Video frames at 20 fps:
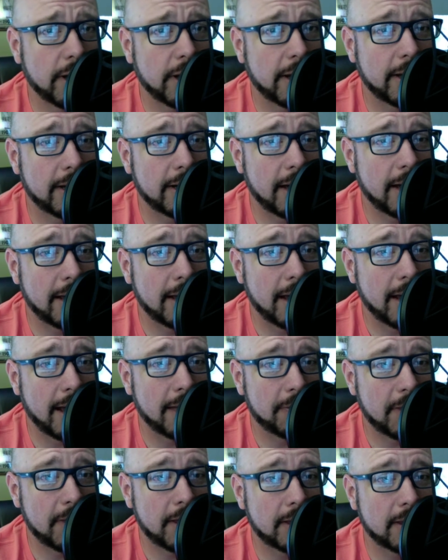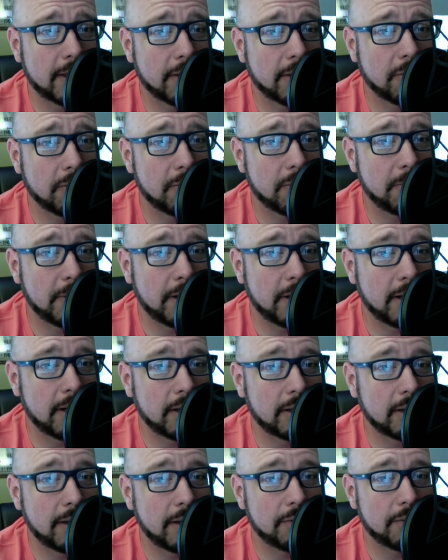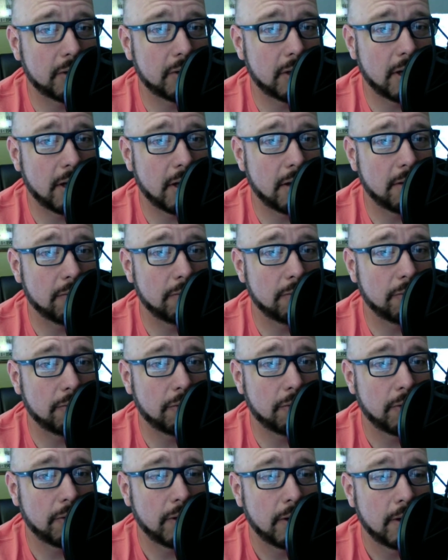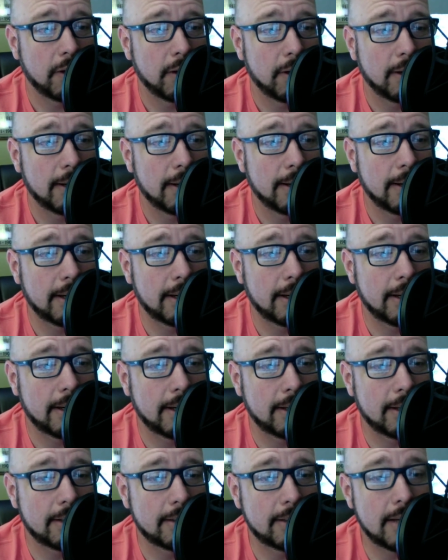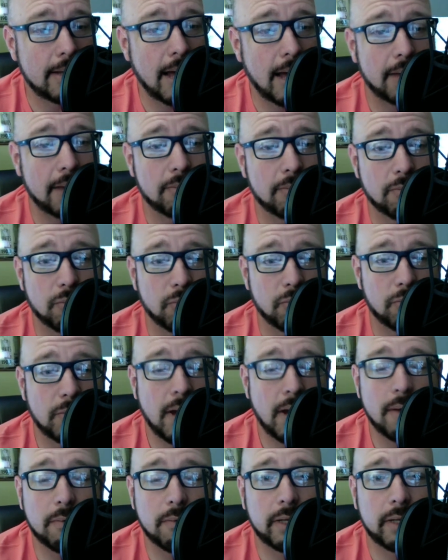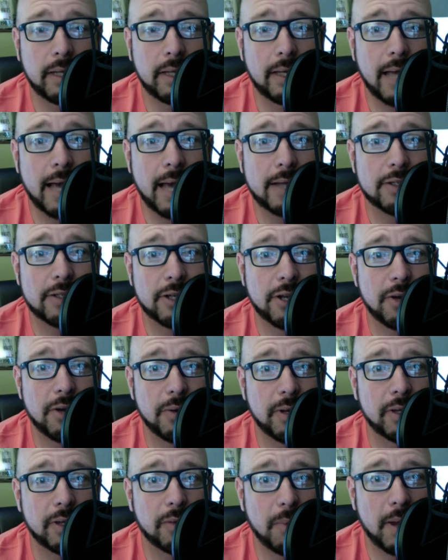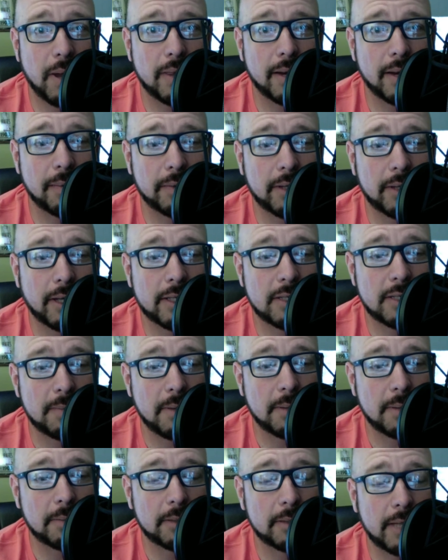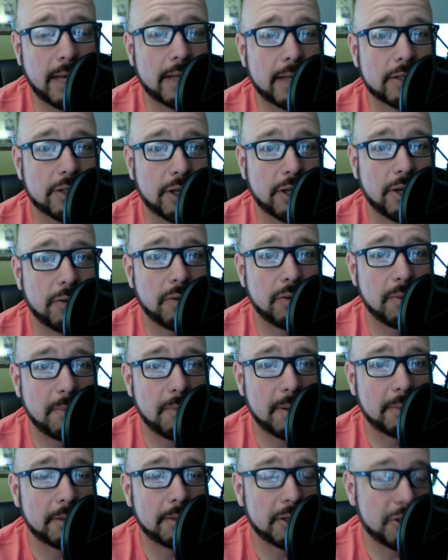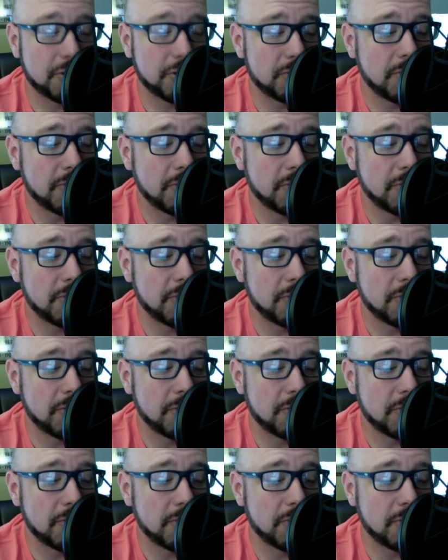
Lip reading: it, I think there would be a level of not really executing the way that I would like to be able to execute and be able to do the